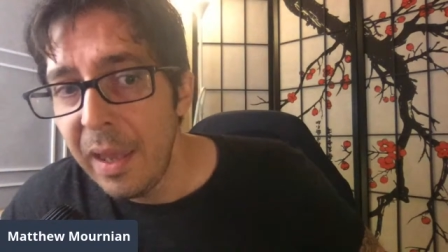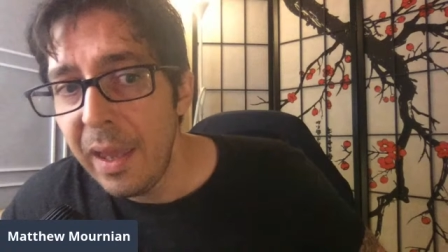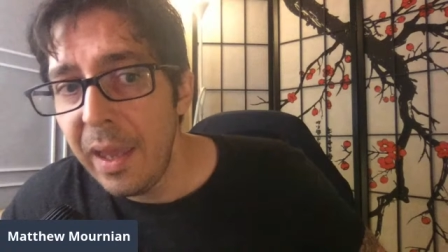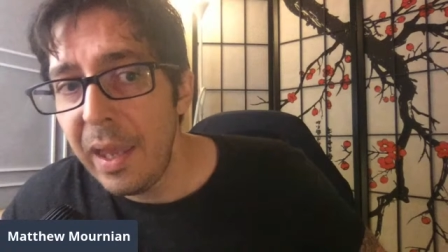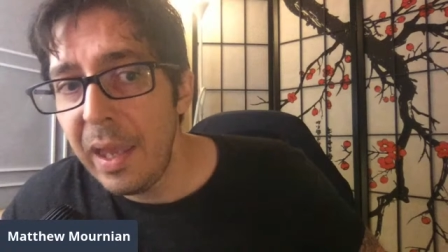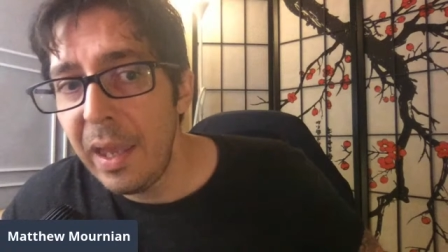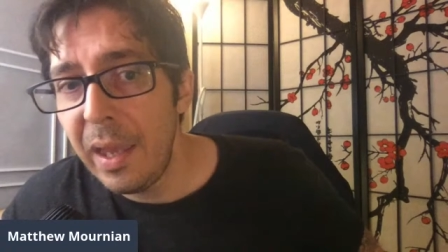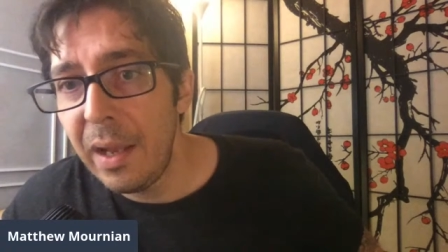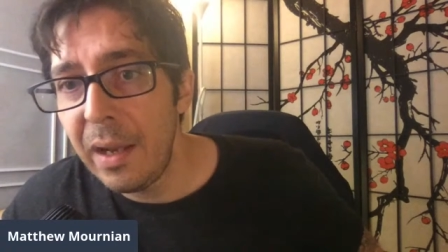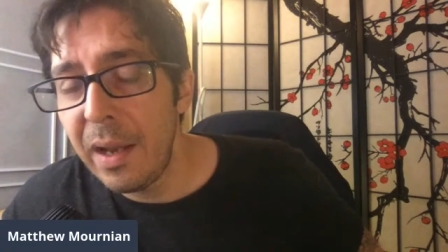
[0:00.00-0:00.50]

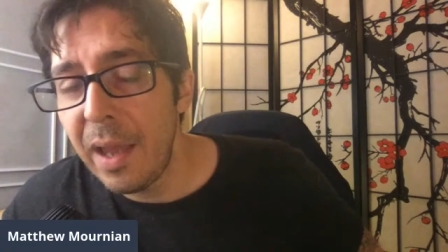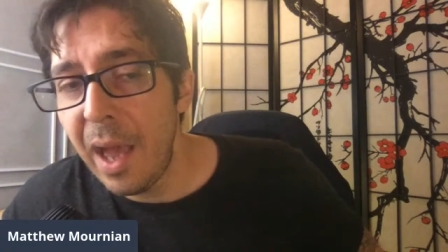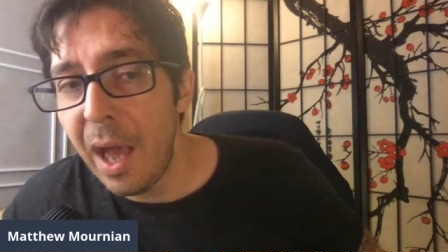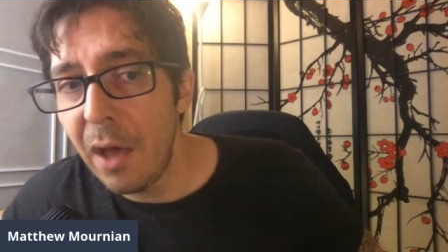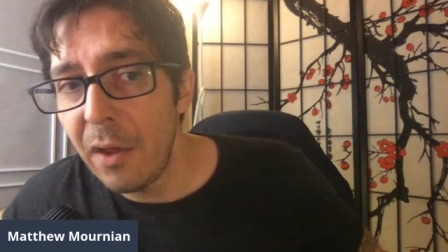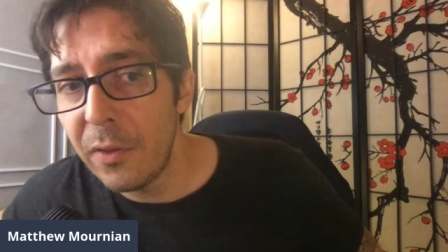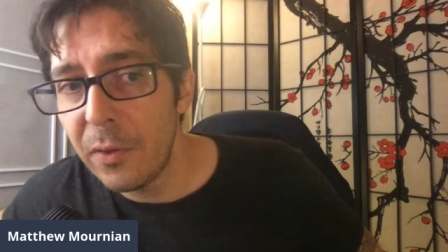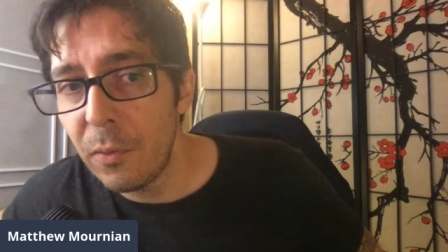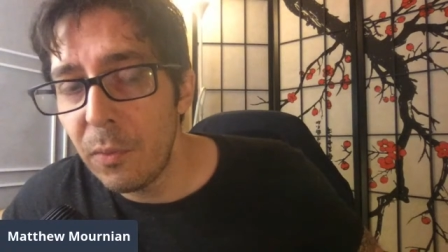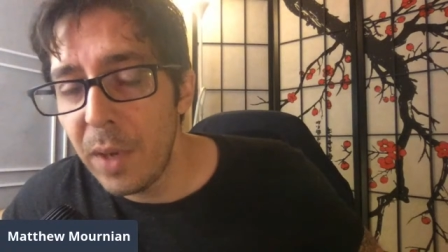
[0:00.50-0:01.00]
and how
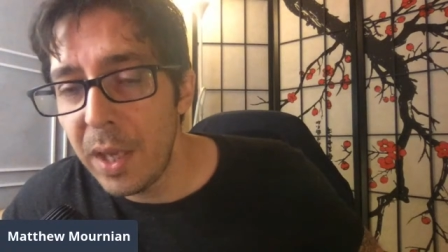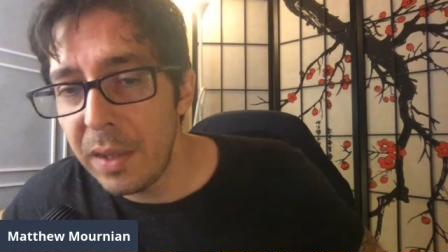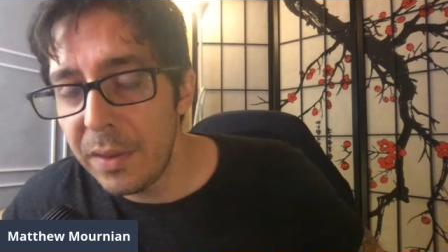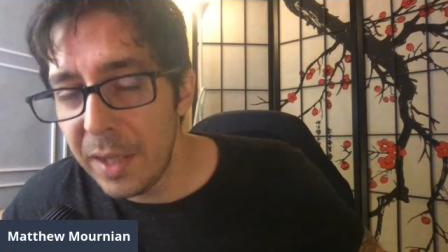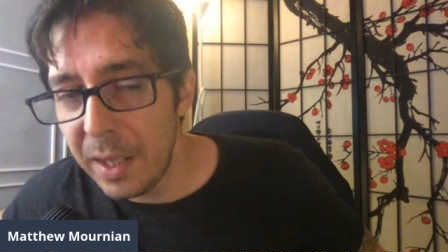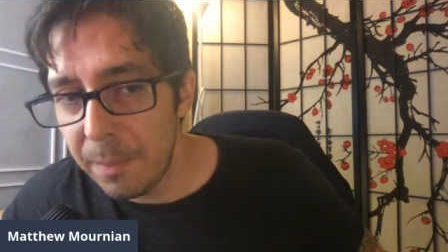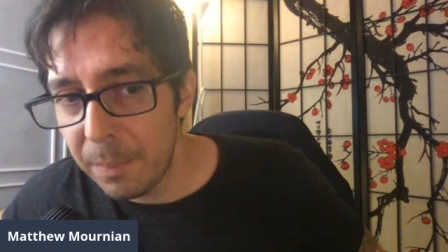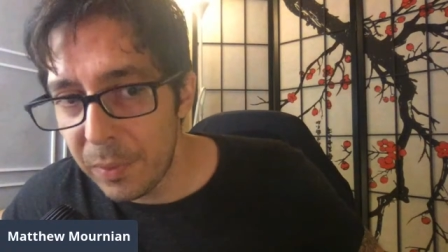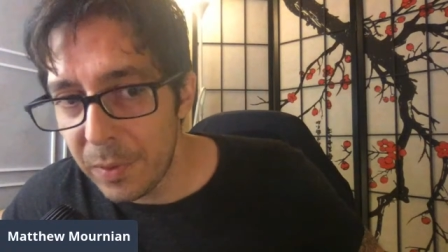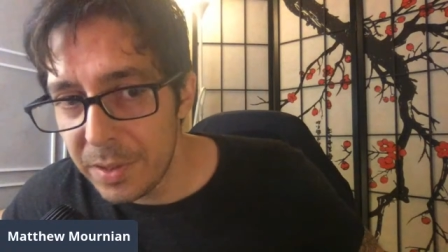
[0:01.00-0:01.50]
the way they
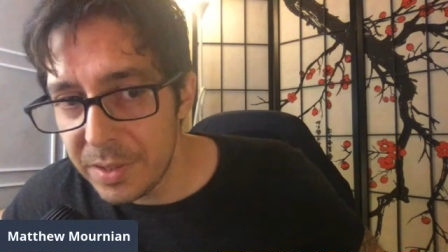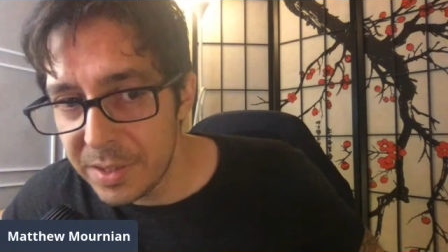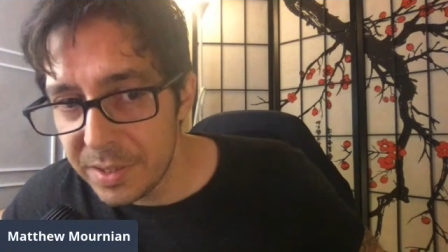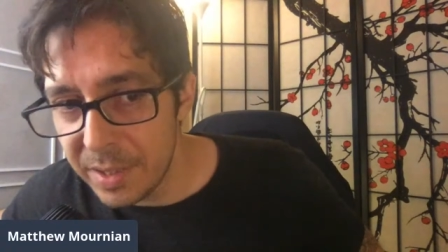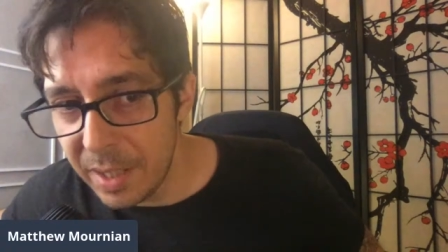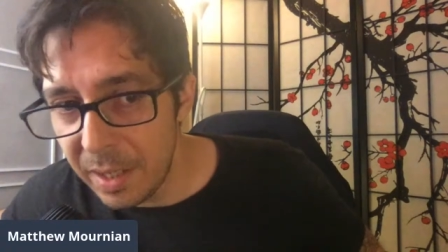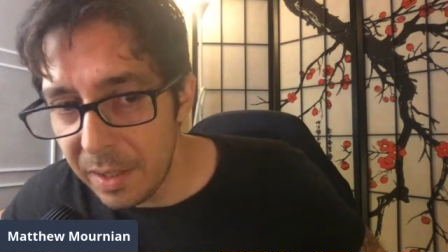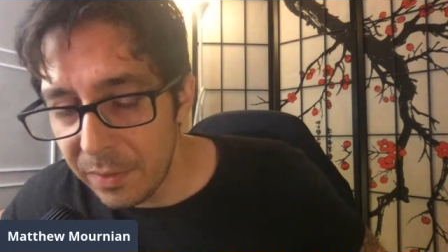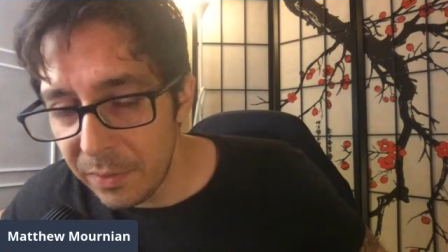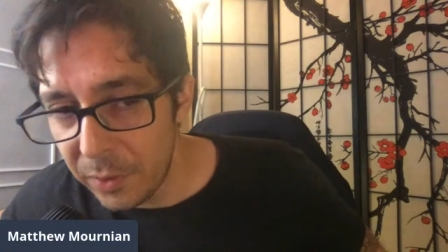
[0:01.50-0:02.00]

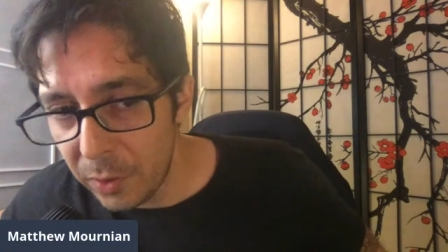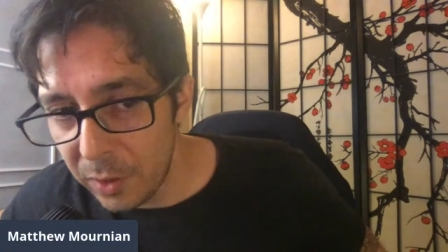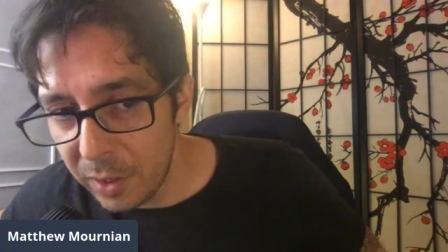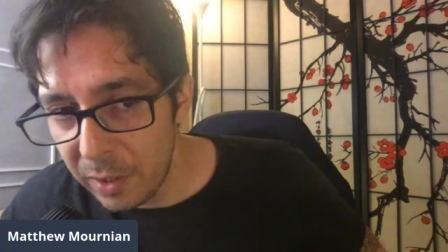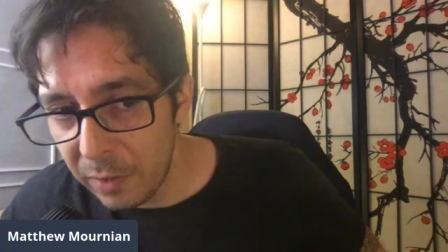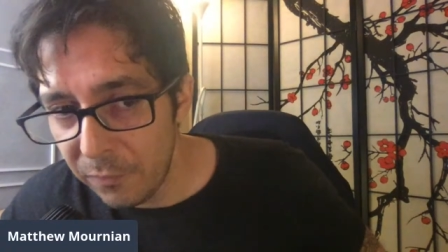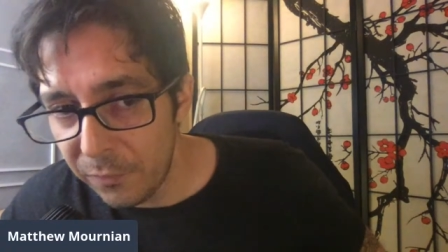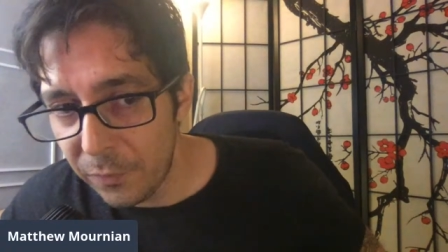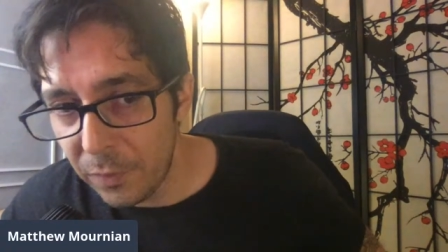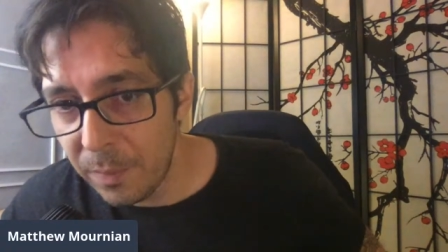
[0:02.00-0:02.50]
present their
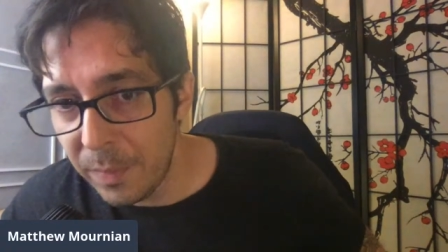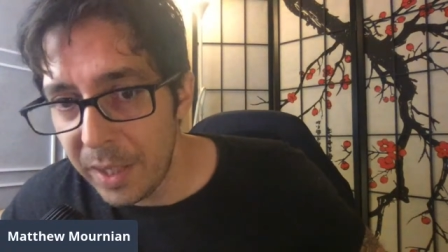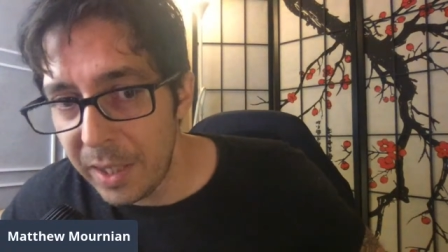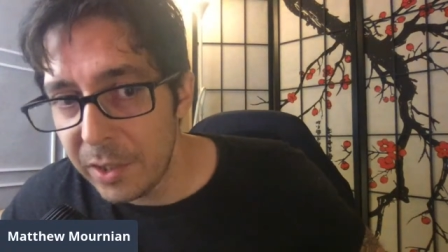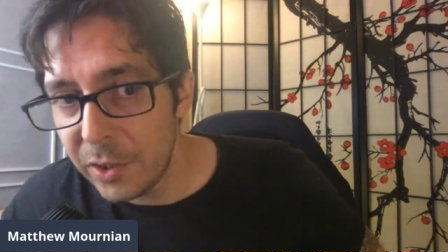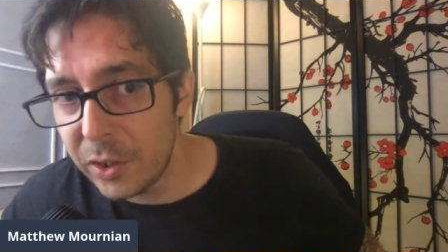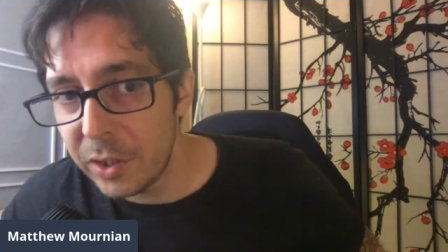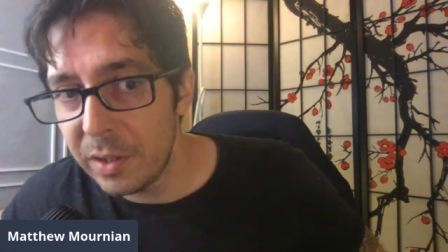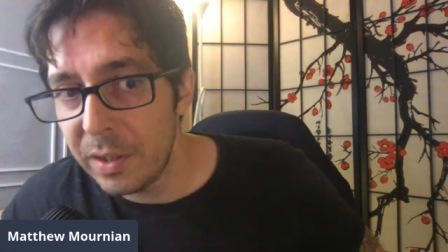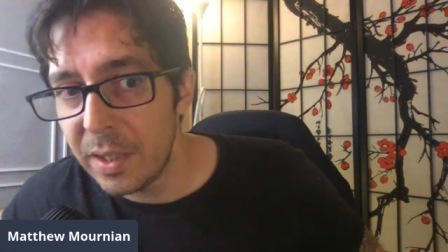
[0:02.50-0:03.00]

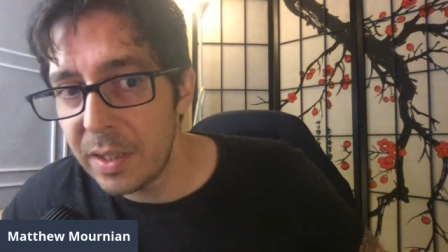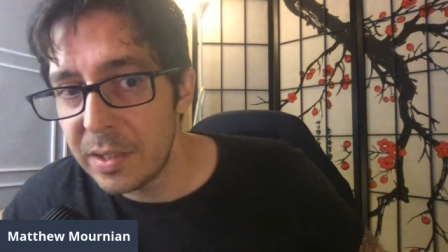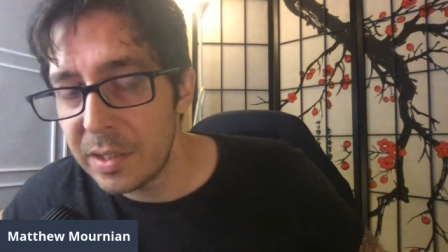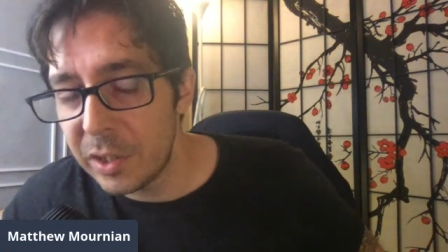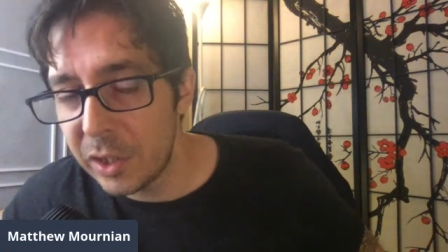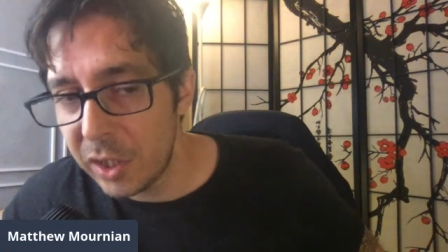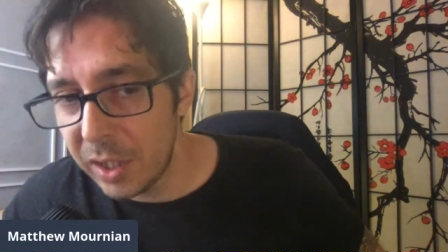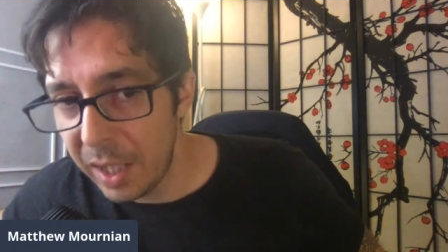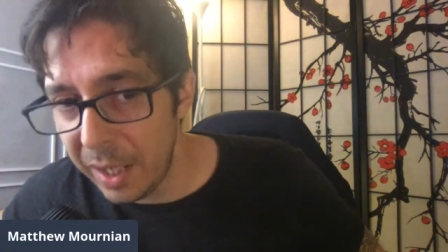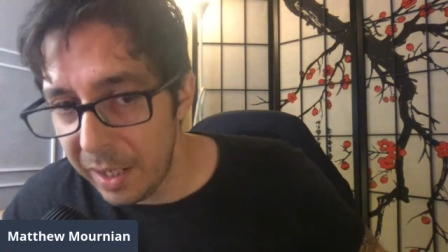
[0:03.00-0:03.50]
information has
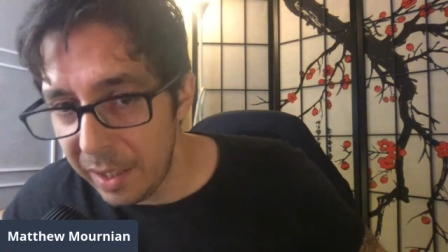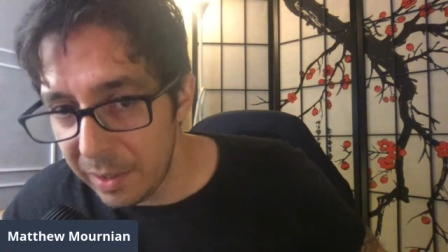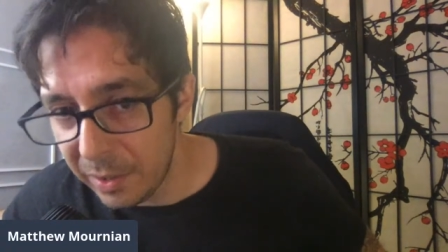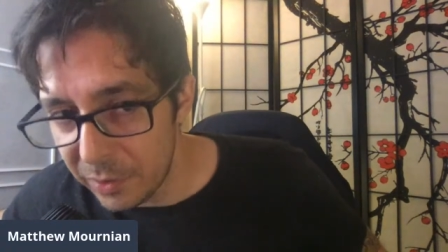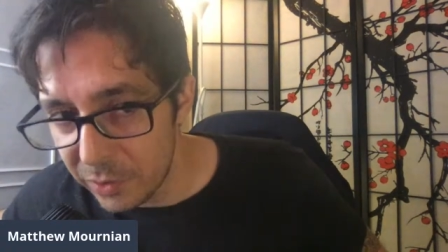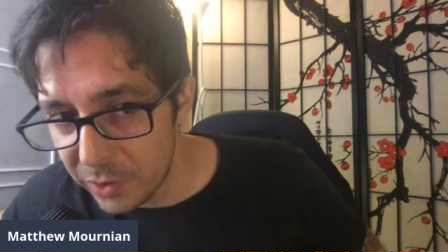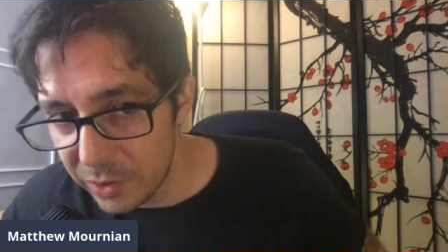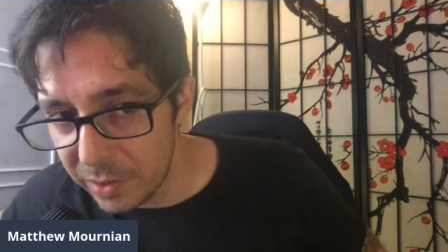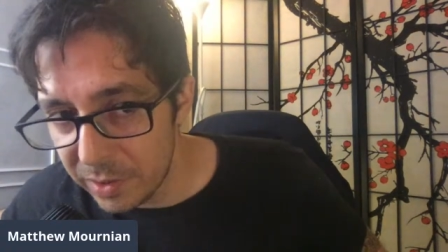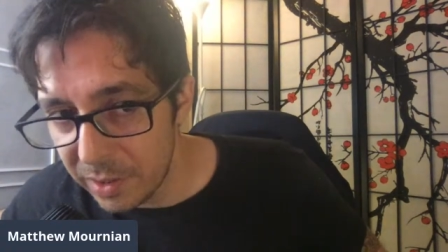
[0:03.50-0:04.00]

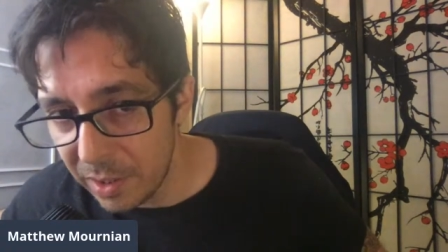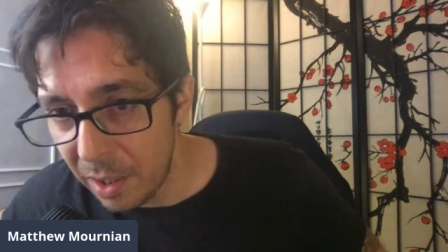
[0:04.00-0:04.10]
changed.